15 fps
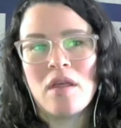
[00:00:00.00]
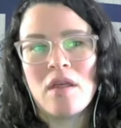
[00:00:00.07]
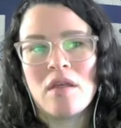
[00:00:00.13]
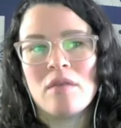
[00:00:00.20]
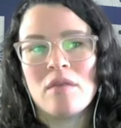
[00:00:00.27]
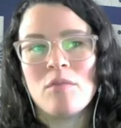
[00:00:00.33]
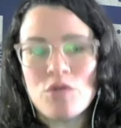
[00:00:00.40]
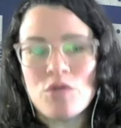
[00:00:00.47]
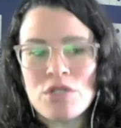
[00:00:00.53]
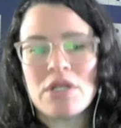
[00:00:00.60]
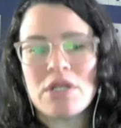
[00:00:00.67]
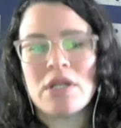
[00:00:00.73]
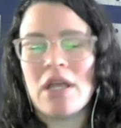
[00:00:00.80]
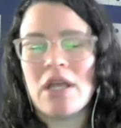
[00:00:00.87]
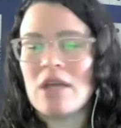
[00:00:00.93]

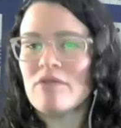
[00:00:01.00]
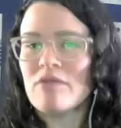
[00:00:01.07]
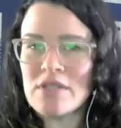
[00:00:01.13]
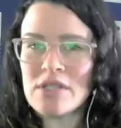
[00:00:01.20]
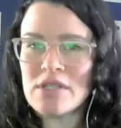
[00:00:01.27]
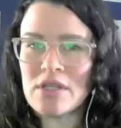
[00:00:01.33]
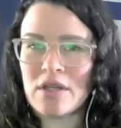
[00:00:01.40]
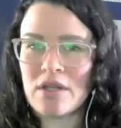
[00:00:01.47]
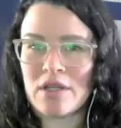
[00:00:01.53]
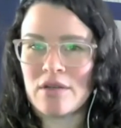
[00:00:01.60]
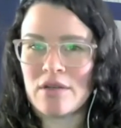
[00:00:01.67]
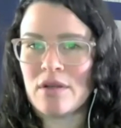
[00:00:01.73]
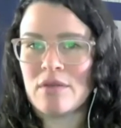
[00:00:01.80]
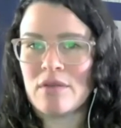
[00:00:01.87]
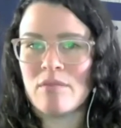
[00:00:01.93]
emotionally and physically. You
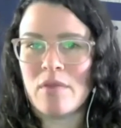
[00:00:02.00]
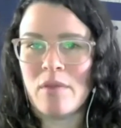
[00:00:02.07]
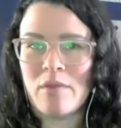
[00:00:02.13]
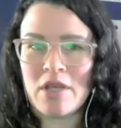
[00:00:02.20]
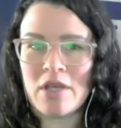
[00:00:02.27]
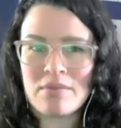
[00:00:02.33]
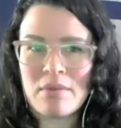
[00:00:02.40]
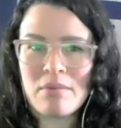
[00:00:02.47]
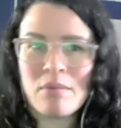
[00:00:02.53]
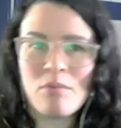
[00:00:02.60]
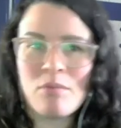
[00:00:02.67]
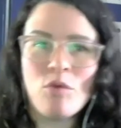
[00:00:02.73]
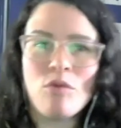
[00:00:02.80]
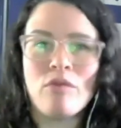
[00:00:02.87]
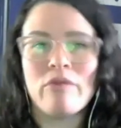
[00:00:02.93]
know, it makes people
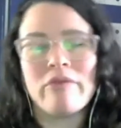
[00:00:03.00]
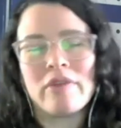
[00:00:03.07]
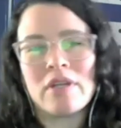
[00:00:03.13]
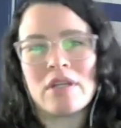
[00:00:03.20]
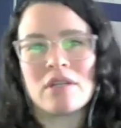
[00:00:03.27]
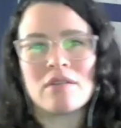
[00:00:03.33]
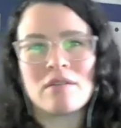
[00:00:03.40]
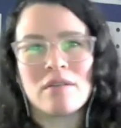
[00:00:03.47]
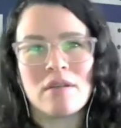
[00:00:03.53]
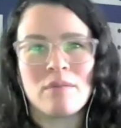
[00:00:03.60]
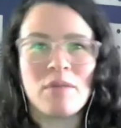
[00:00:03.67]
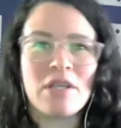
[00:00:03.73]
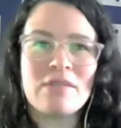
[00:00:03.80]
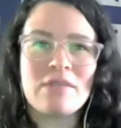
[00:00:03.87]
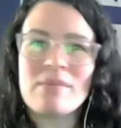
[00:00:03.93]
move, and it
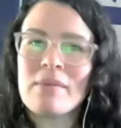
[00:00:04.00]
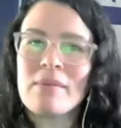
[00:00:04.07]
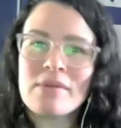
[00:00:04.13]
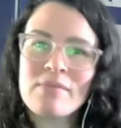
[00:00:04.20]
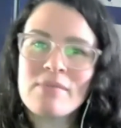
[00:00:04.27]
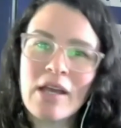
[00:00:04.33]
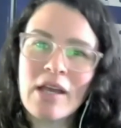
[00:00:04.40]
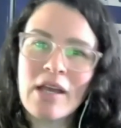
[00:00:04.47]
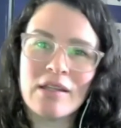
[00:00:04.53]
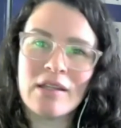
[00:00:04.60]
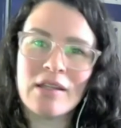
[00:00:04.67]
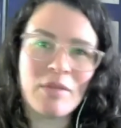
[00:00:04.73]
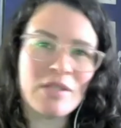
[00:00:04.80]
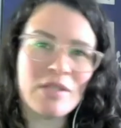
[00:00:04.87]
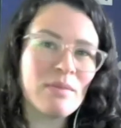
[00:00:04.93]
makes people smile, and
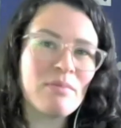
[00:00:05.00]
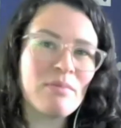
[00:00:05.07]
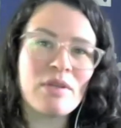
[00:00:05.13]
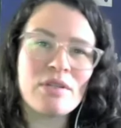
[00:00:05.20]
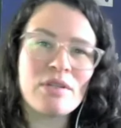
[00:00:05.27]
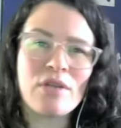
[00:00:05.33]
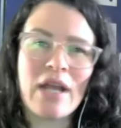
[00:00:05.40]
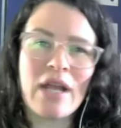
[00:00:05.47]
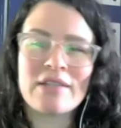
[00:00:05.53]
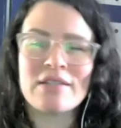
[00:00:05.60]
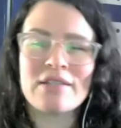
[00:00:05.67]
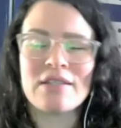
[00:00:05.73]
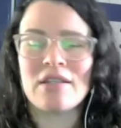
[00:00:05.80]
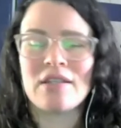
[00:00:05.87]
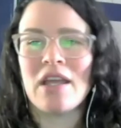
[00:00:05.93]
it makes people interact
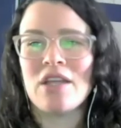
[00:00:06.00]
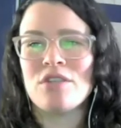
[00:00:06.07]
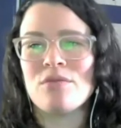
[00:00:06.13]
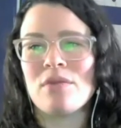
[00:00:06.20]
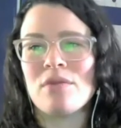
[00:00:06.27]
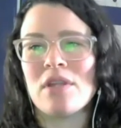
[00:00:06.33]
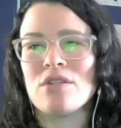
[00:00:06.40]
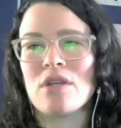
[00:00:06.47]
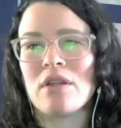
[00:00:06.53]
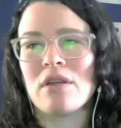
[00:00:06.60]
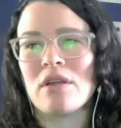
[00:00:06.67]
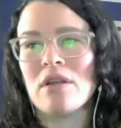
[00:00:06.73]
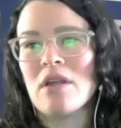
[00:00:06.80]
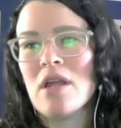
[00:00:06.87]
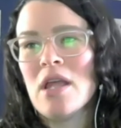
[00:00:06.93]
and engage with each
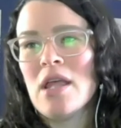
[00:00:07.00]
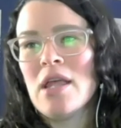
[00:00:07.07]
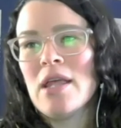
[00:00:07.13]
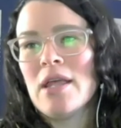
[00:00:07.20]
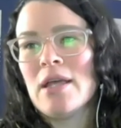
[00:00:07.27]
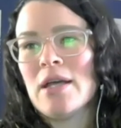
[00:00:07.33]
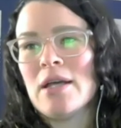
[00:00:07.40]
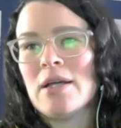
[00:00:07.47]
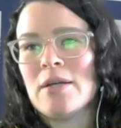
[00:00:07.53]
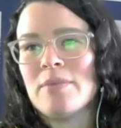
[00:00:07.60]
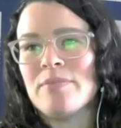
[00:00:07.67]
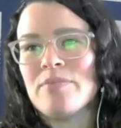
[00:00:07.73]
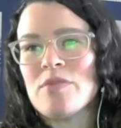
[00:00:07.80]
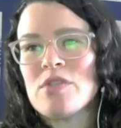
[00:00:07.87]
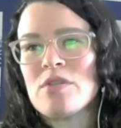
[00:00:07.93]
other.
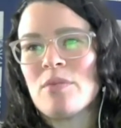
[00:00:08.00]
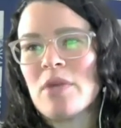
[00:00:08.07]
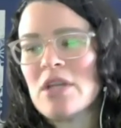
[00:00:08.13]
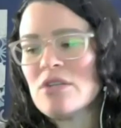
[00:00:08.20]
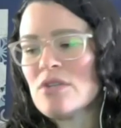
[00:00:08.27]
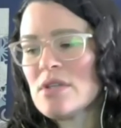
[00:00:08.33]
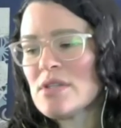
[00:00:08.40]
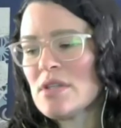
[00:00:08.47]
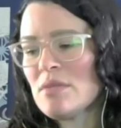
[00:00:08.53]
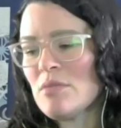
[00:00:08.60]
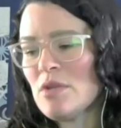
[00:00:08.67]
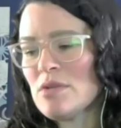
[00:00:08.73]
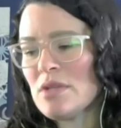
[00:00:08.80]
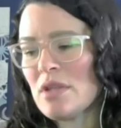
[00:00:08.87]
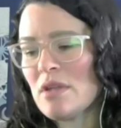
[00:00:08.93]
So my interest in
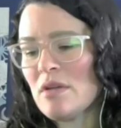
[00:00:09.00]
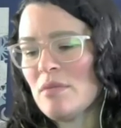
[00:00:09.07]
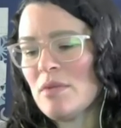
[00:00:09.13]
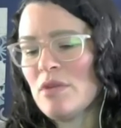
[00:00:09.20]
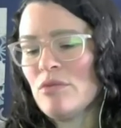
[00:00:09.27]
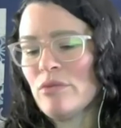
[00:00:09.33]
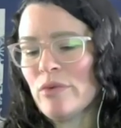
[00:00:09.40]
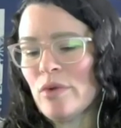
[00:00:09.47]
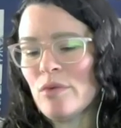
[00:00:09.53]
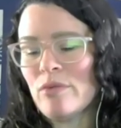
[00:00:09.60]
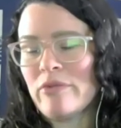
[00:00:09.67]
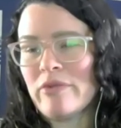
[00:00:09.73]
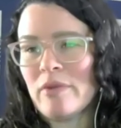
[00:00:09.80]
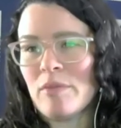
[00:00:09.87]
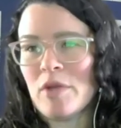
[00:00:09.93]
music therapy grew
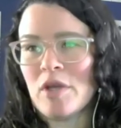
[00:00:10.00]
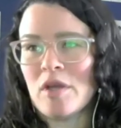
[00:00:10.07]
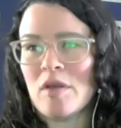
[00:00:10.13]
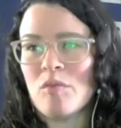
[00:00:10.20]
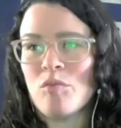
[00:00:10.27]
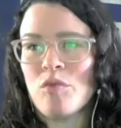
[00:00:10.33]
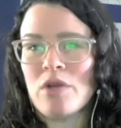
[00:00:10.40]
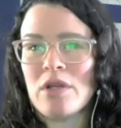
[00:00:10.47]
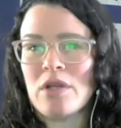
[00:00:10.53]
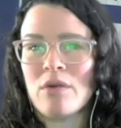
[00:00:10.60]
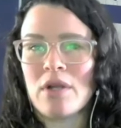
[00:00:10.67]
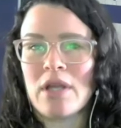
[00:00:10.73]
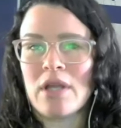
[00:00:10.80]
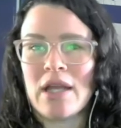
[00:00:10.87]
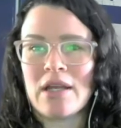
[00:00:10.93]
from a pretty
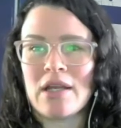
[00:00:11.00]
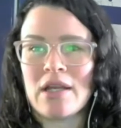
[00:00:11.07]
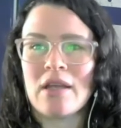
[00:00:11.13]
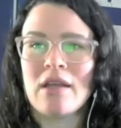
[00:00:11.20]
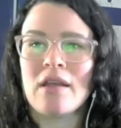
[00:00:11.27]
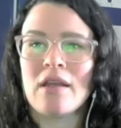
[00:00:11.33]
organic